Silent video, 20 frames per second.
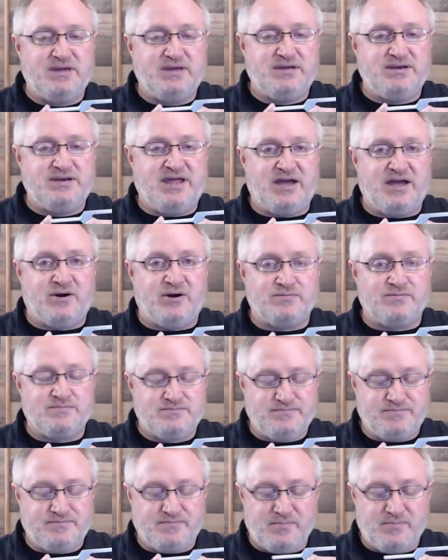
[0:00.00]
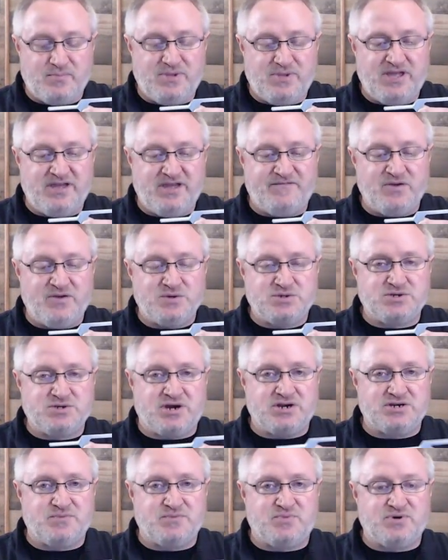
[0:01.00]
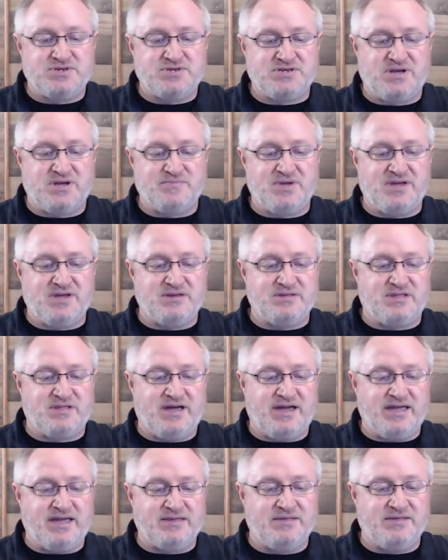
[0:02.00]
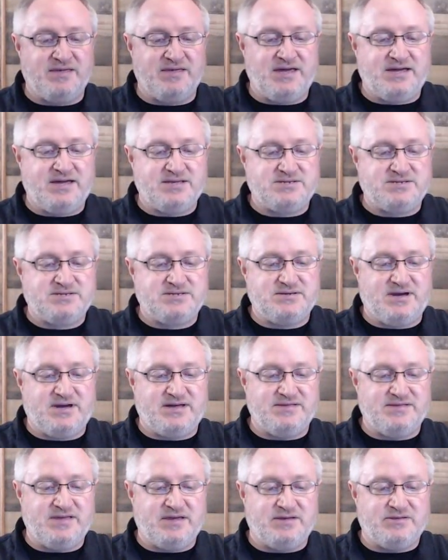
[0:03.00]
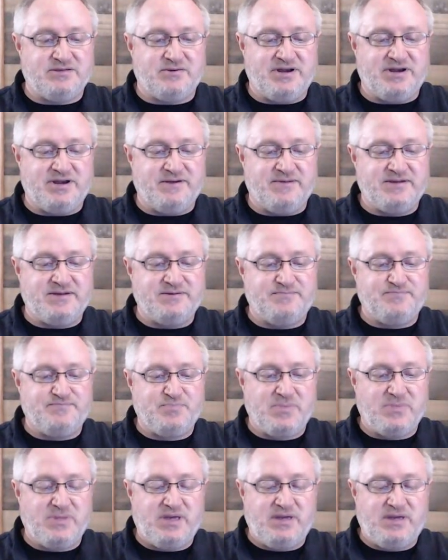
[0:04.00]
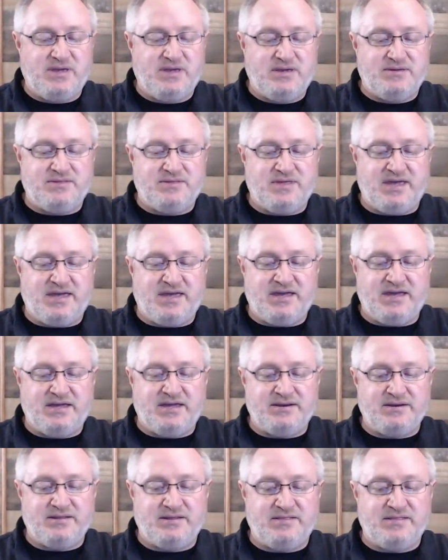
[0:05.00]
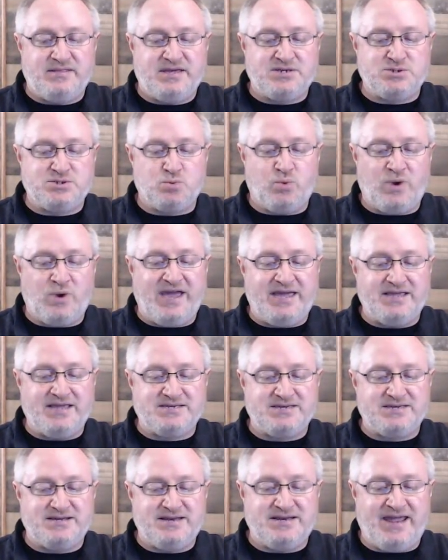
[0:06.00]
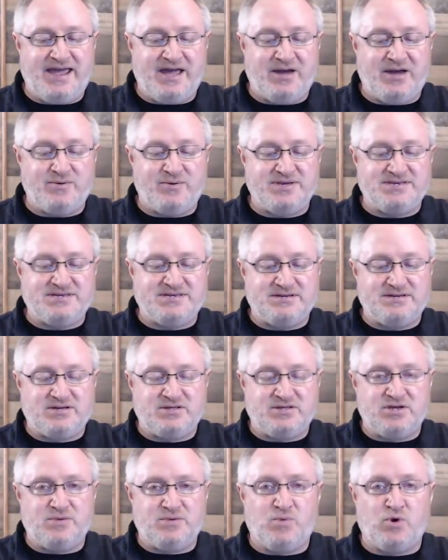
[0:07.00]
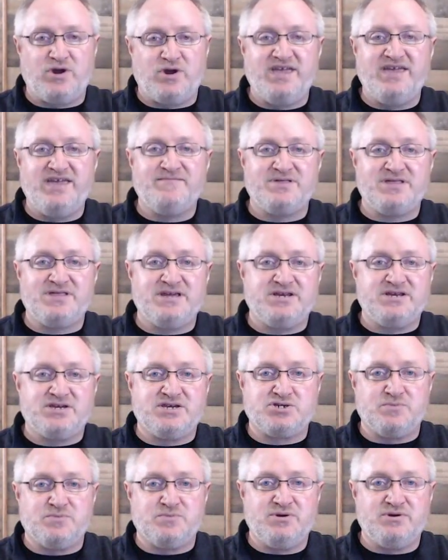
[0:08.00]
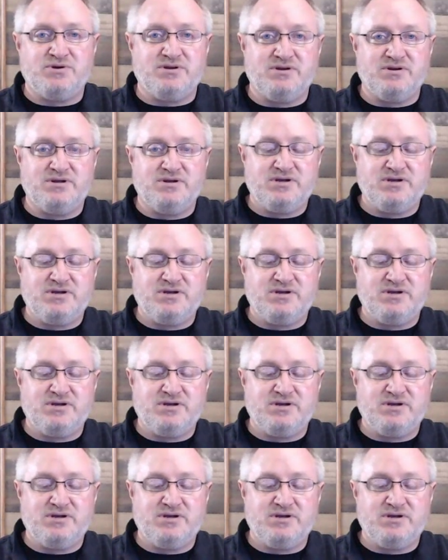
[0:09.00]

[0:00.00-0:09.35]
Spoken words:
Now, if you start to put something like this on the other end of it, then this weight now is a little more evenly distributed.